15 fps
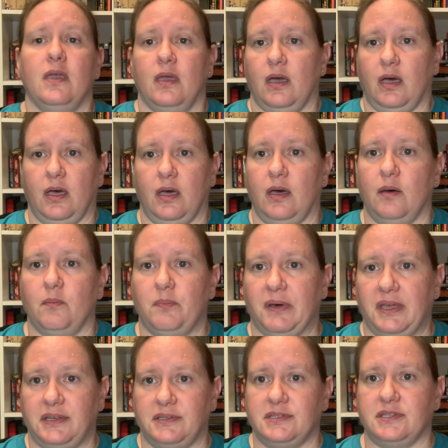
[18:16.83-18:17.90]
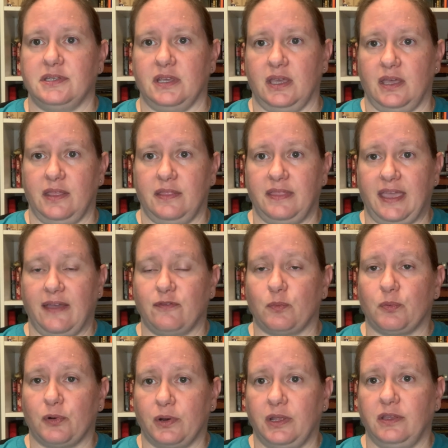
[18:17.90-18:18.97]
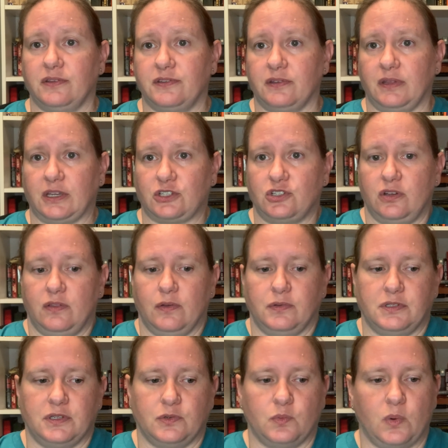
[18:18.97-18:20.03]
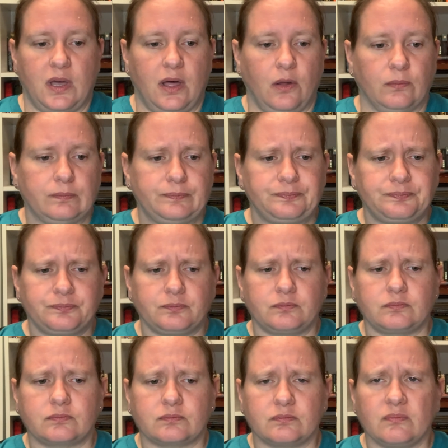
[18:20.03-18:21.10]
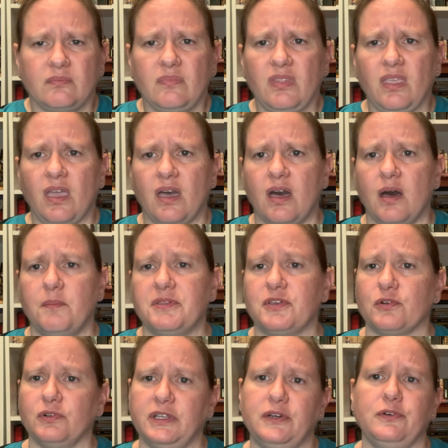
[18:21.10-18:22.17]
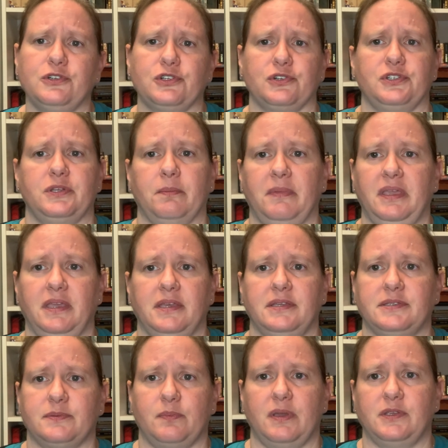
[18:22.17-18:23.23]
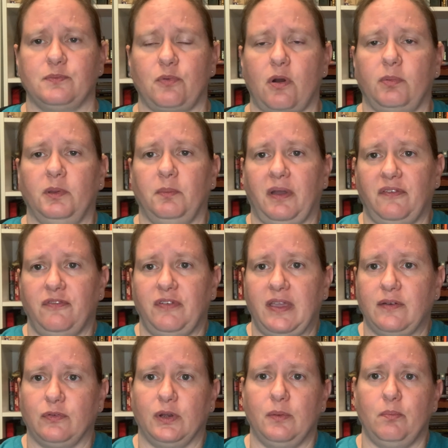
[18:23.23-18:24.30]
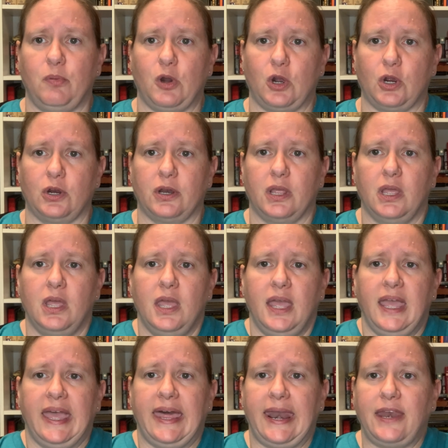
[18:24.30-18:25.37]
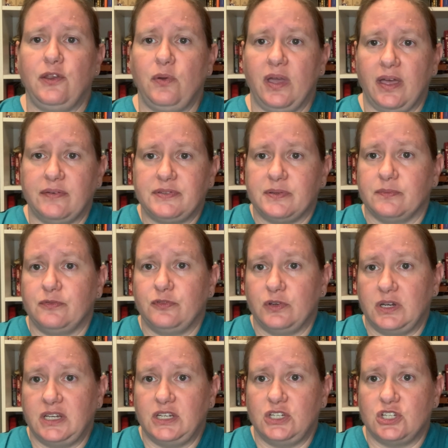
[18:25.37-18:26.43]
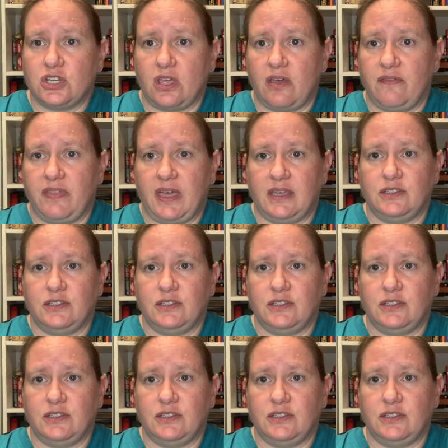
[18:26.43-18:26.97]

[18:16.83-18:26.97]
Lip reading: but they have a pretty good selection of those as well. But their literature to me is probably my favorite part. And I do have some footage of that